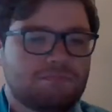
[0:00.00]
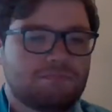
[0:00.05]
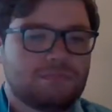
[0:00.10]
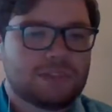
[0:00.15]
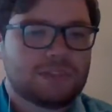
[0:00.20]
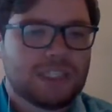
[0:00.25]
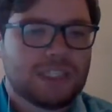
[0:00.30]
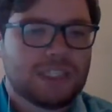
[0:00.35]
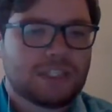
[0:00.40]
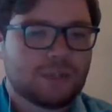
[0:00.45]

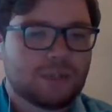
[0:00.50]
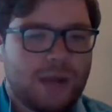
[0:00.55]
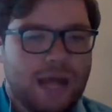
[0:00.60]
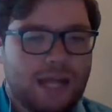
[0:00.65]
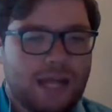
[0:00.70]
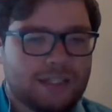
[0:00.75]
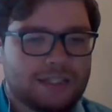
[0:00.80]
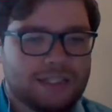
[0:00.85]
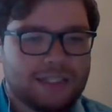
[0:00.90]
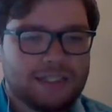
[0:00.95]

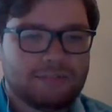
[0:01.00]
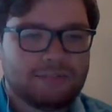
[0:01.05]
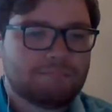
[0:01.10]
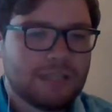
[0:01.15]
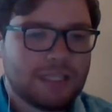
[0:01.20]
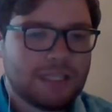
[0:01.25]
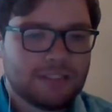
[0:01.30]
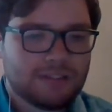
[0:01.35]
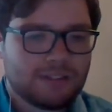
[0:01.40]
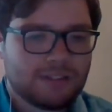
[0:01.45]
sexuality
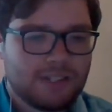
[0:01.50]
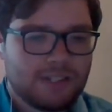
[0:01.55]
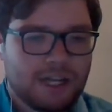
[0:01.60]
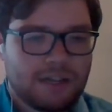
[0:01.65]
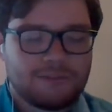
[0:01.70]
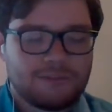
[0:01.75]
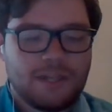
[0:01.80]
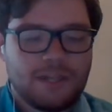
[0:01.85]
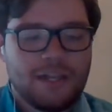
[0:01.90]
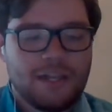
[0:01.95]
and
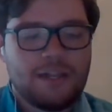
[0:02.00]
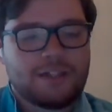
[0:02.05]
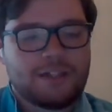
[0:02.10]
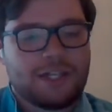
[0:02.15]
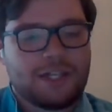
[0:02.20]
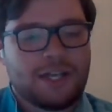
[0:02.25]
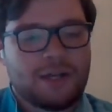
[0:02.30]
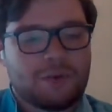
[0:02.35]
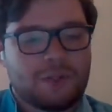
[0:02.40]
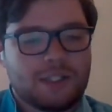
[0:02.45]
stuff than
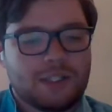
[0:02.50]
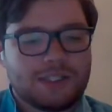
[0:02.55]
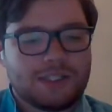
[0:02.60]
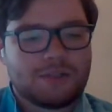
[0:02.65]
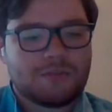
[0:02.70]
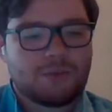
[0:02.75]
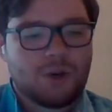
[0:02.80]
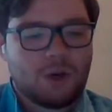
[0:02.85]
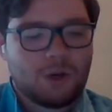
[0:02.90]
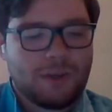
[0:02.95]
I was
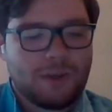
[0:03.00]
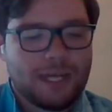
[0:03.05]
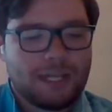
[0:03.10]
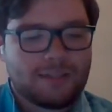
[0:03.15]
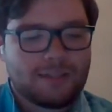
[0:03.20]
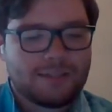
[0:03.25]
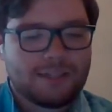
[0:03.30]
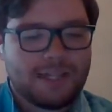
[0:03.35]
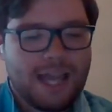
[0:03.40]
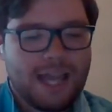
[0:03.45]
in
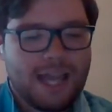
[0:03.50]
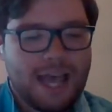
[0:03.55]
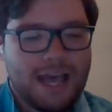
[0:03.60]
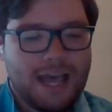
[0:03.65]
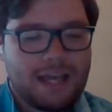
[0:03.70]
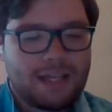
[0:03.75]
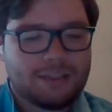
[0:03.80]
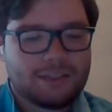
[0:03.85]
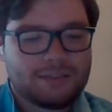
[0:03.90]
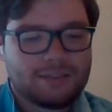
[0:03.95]
romance.
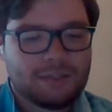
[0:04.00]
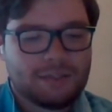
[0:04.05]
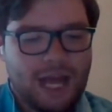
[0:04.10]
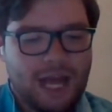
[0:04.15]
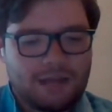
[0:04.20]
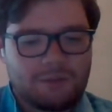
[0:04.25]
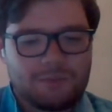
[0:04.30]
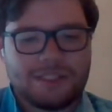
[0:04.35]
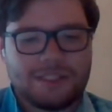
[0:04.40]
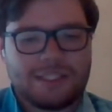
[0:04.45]
And
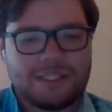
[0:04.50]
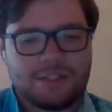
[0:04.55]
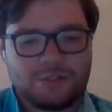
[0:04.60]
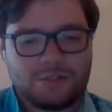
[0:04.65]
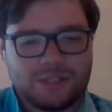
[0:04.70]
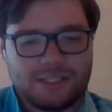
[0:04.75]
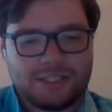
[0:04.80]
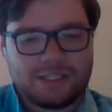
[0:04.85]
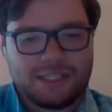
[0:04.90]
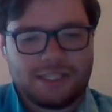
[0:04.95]
I was
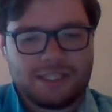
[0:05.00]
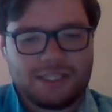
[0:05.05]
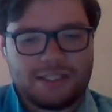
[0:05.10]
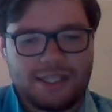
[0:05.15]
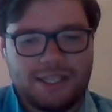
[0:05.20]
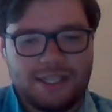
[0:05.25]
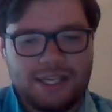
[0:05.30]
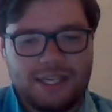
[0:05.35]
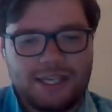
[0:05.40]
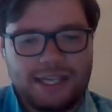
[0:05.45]
interested
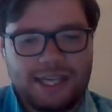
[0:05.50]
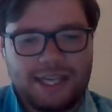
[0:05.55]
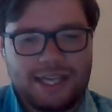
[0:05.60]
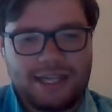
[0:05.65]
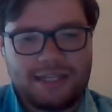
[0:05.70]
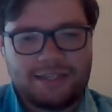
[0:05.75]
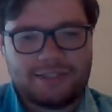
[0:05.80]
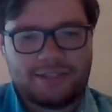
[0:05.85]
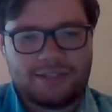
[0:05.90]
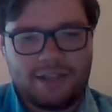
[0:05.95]

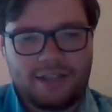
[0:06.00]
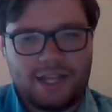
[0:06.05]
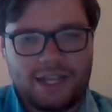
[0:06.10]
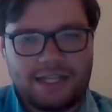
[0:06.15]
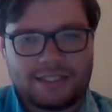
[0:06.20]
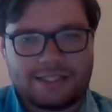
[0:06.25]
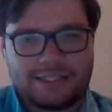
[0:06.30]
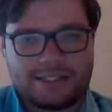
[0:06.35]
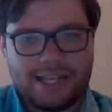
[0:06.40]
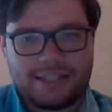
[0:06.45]
in,
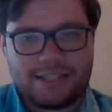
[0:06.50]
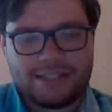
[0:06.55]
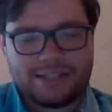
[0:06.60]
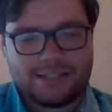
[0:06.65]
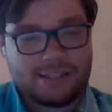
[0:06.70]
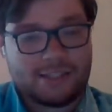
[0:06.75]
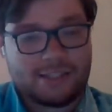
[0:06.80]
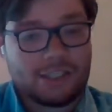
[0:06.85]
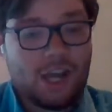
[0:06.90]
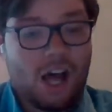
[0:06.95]
like, sex
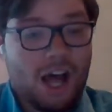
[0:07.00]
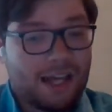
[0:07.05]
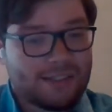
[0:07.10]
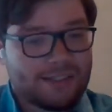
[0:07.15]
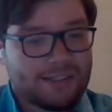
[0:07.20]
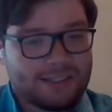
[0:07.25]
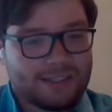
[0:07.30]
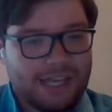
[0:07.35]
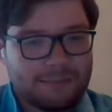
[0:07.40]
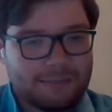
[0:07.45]
as a
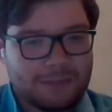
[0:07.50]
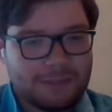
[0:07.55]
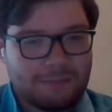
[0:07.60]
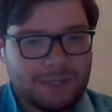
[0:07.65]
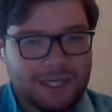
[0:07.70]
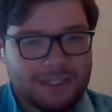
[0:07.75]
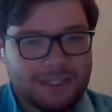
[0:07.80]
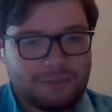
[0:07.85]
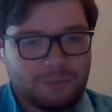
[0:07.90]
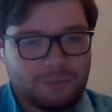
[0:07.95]
concept, but
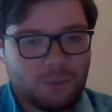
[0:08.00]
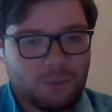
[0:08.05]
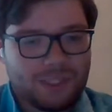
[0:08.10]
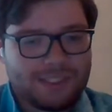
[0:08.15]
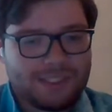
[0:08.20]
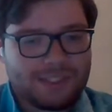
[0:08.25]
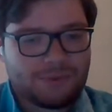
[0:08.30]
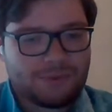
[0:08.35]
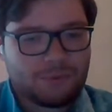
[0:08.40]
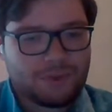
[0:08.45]
I
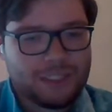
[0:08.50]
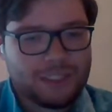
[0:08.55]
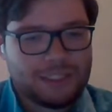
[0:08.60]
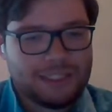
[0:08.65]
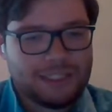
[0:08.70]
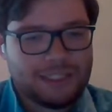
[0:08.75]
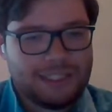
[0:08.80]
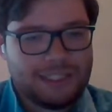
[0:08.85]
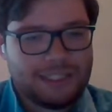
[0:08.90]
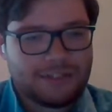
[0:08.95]
wasn't
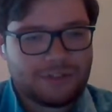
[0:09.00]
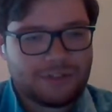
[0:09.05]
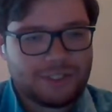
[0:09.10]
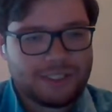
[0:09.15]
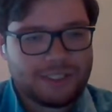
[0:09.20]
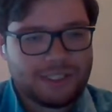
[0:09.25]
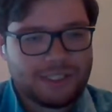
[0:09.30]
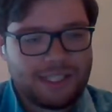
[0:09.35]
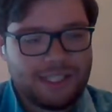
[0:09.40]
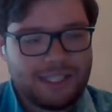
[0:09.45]
really
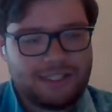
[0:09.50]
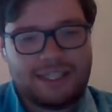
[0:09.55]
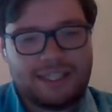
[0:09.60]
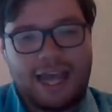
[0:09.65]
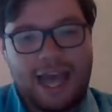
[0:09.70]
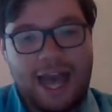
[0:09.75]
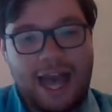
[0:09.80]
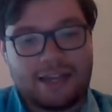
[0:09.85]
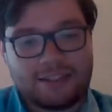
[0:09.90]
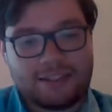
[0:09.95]
interested in the
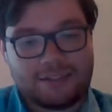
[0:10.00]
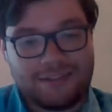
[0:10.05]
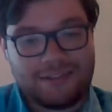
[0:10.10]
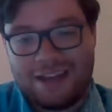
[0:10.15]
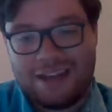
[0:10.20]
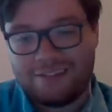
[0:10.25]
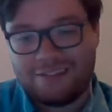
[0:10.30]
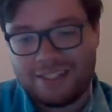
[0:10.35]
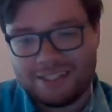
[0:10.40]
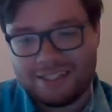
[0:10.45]
act of
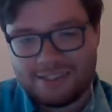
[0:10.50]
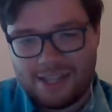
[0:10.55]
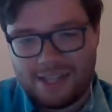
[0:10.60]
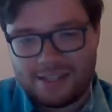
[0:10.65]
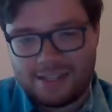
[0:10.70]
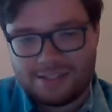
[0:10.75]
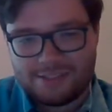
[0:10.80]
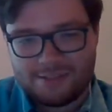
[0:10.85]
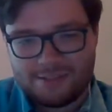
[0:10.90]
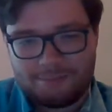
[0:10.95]
having
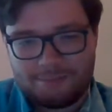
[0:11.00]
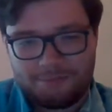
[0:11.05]
sex.